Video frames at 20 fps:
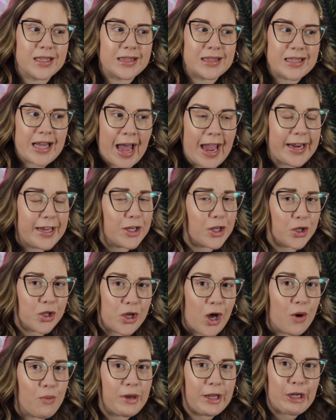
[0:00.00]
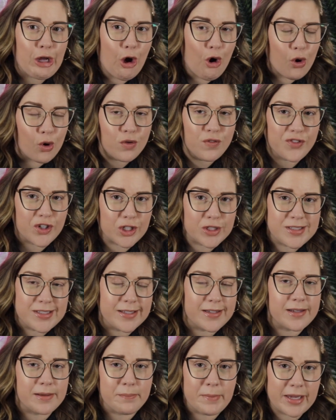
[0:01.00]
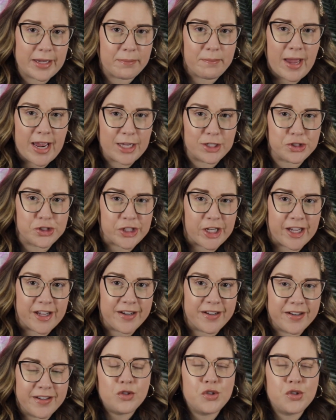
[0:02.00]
like going over to the McMansion.